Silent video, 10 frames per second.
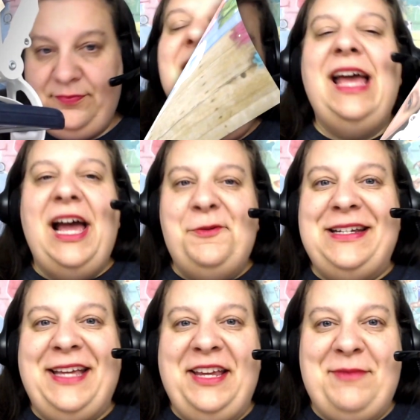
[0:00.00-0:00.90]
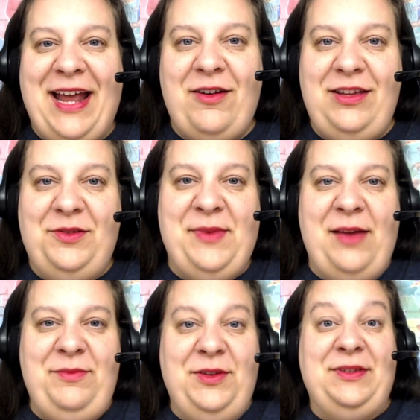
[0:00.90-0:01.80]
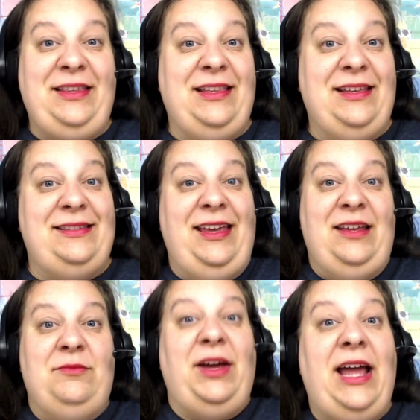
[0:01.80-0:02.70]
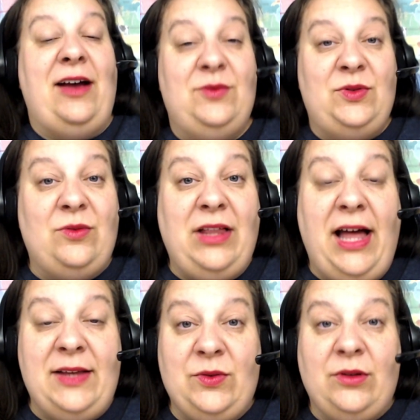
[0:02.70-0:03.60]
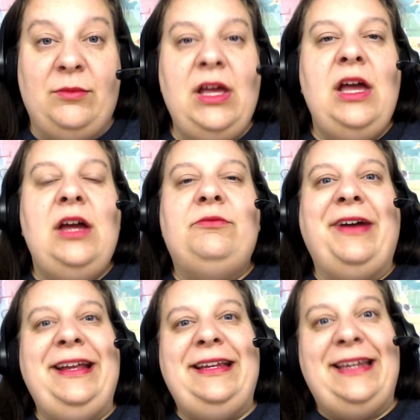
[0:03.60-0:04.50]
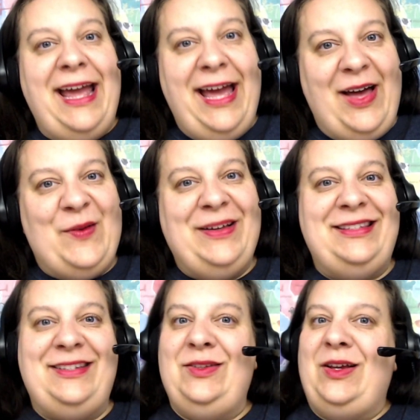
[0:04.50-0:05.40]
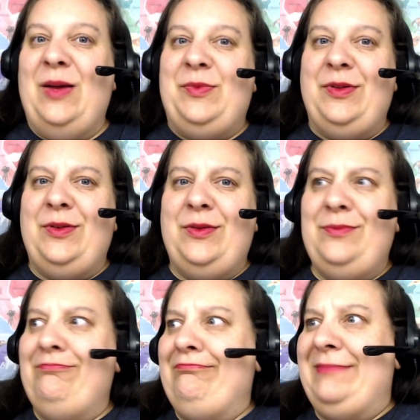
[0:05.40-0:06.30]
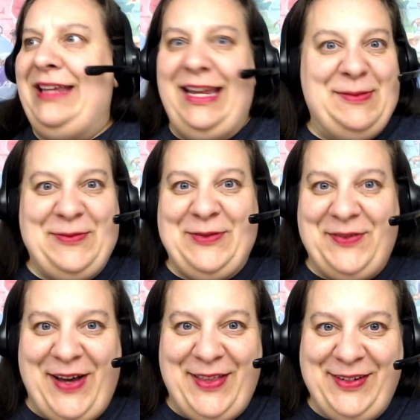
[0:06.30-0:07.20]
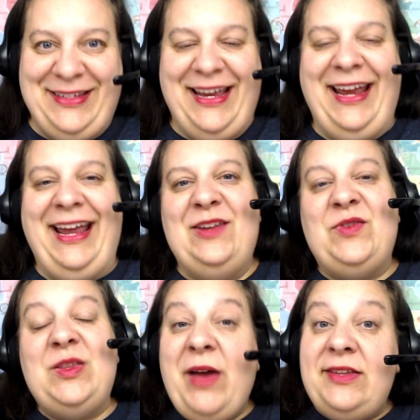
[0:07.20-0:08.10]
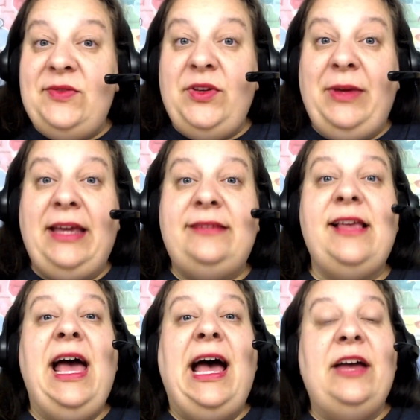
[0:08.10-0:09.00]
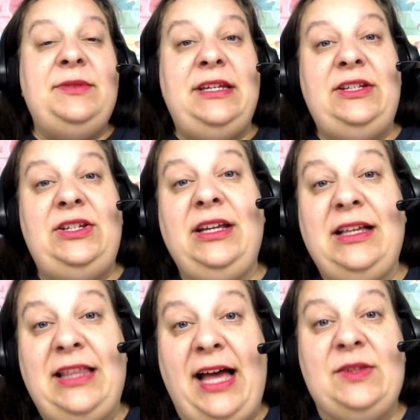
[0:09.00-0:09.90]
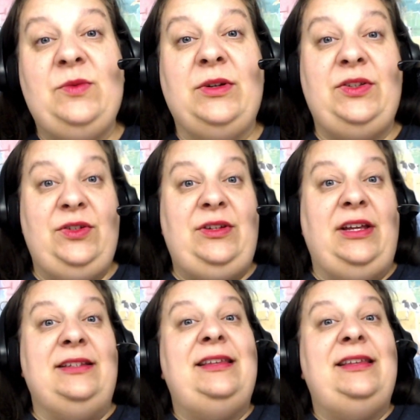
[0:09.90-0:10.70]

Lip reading: I want to tell you about how I'm using this in my Outschool classroom. Right now, it's just a couple days before Father's Day, and for the past few weeks, I've been teaching a class where students